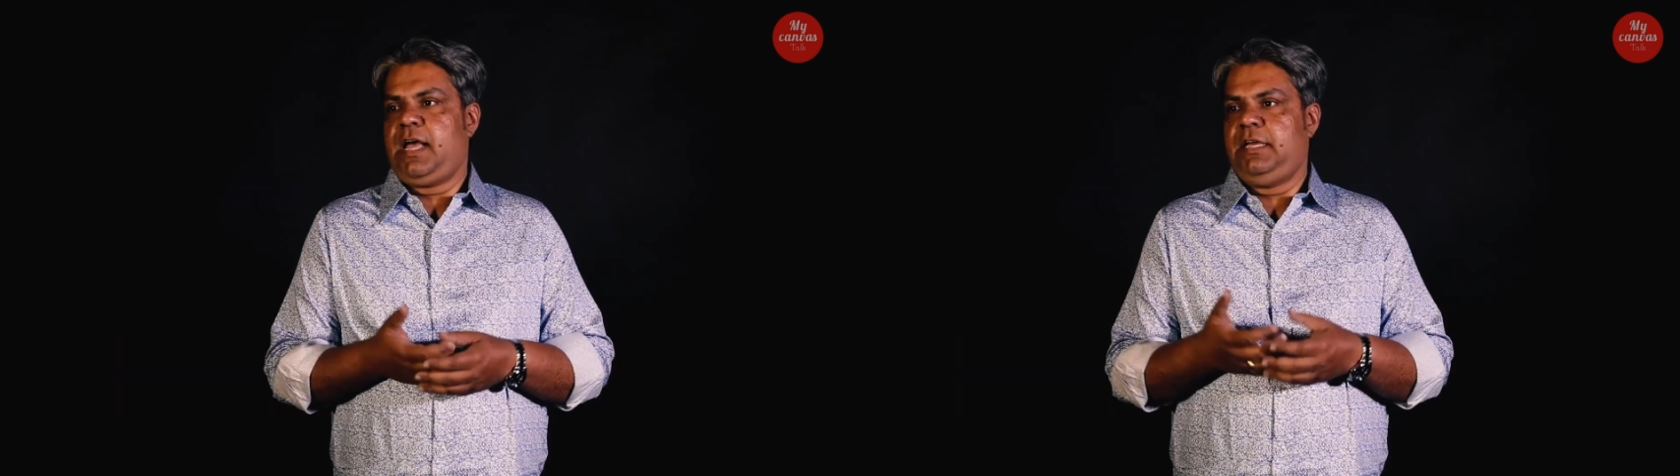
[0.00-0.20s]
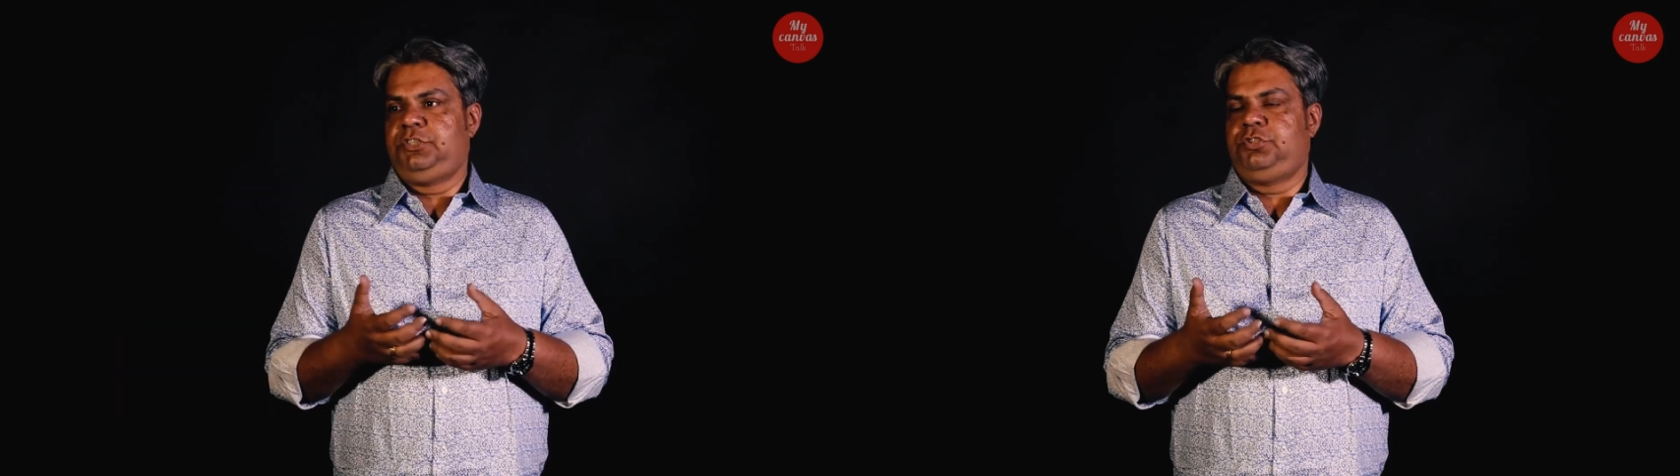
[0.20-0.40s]

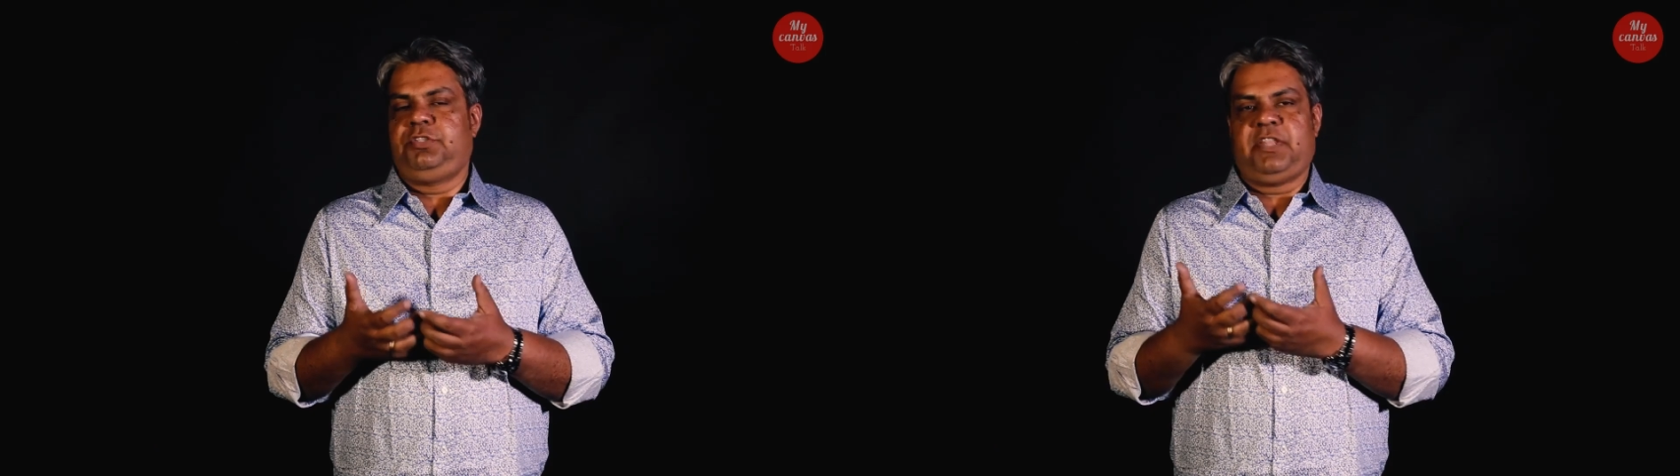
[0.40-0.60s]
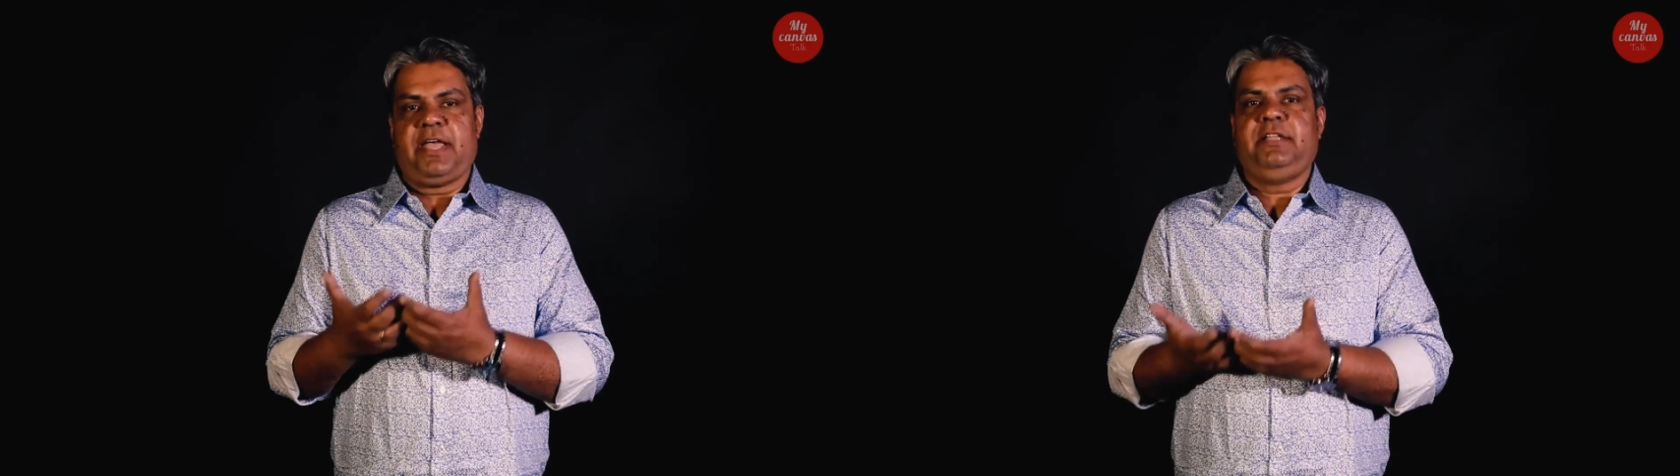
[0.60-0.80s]
I
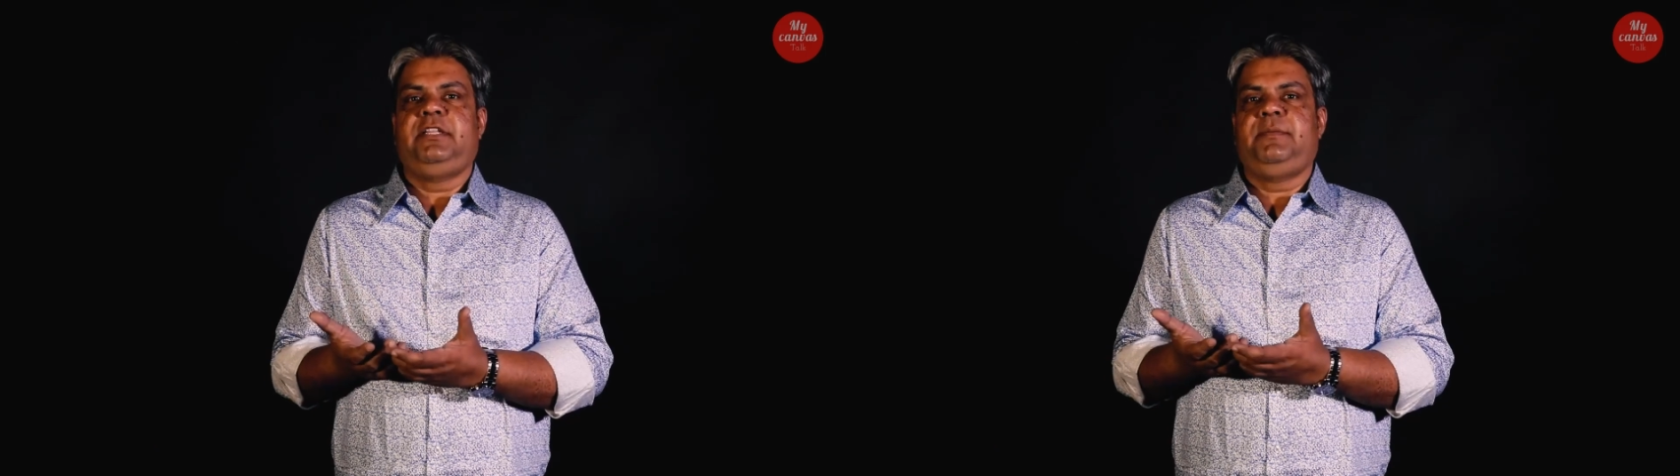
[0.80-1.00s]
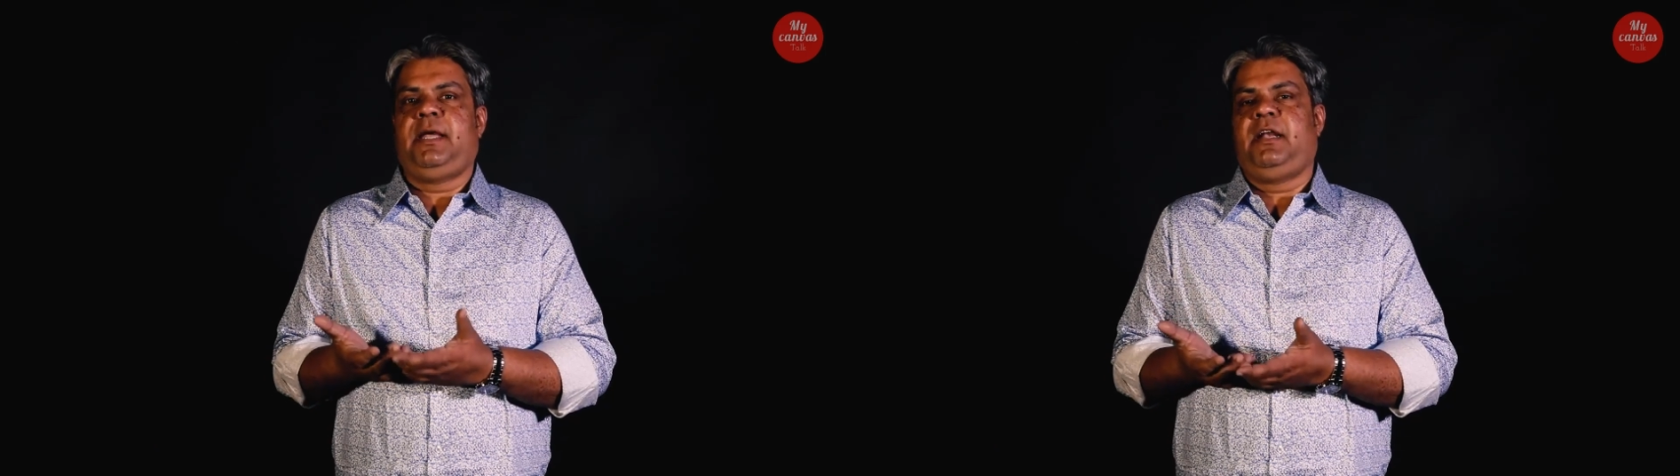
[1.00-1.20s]
should
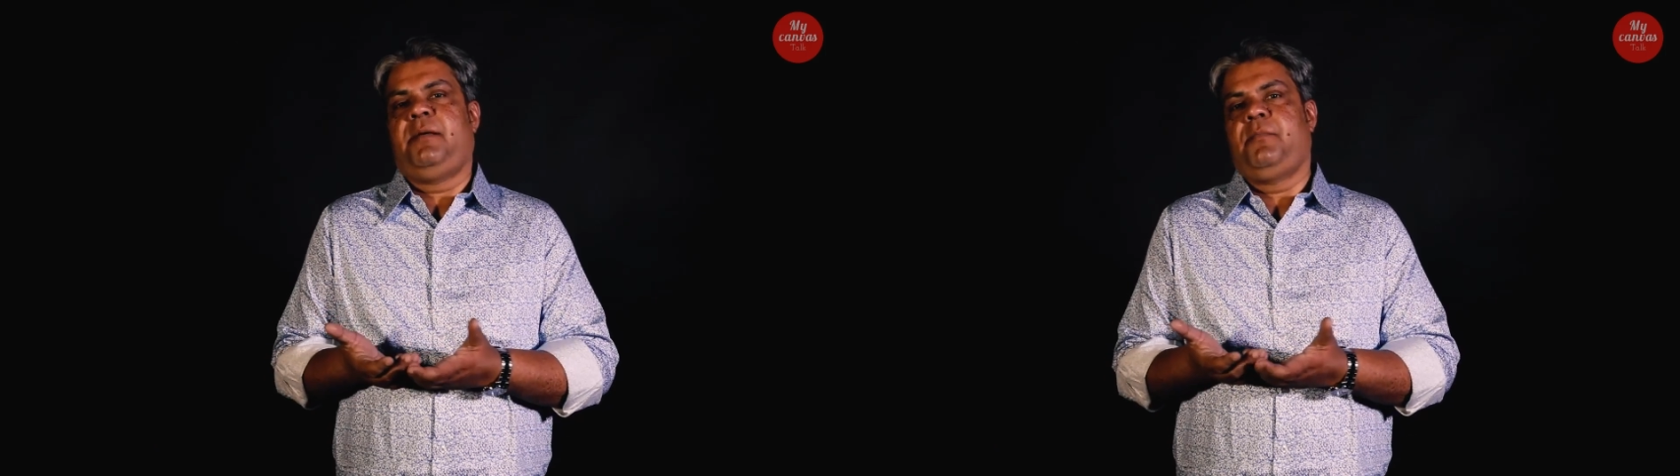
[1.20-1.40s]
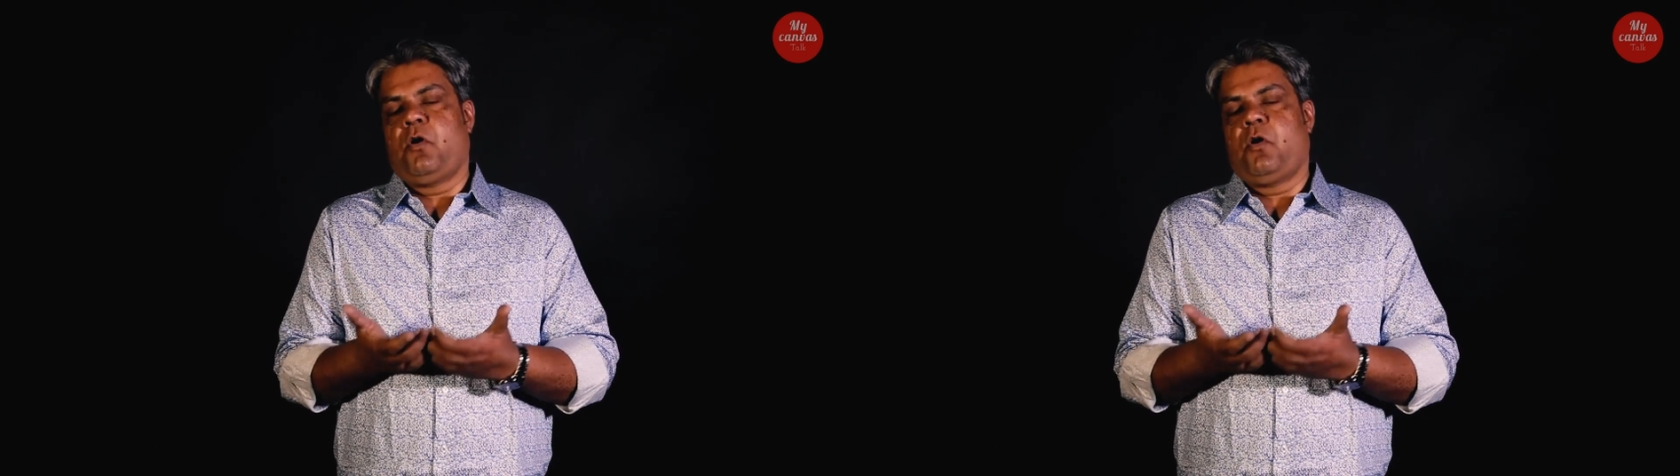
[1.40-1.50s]
thank them, and